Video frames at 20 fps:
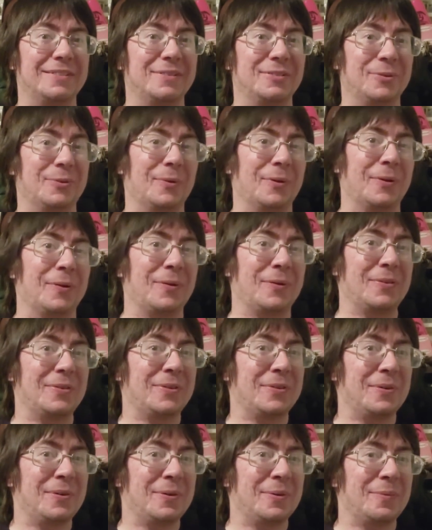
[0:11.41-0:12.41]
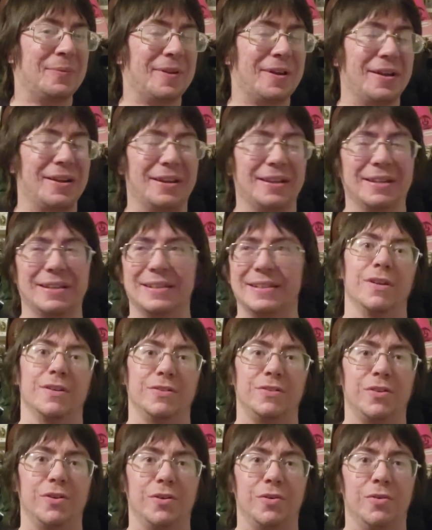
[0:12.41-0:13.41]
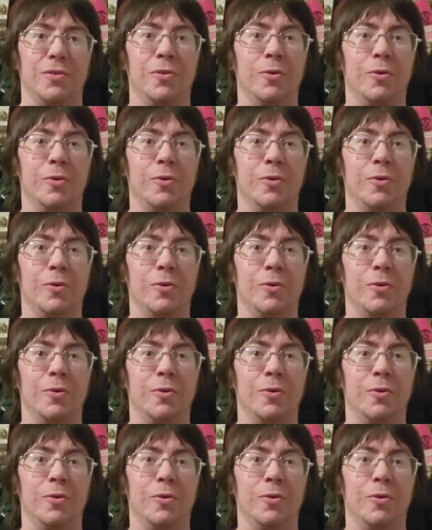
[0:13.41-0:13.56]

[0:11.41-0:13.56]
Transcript: So we're going to talk about it. So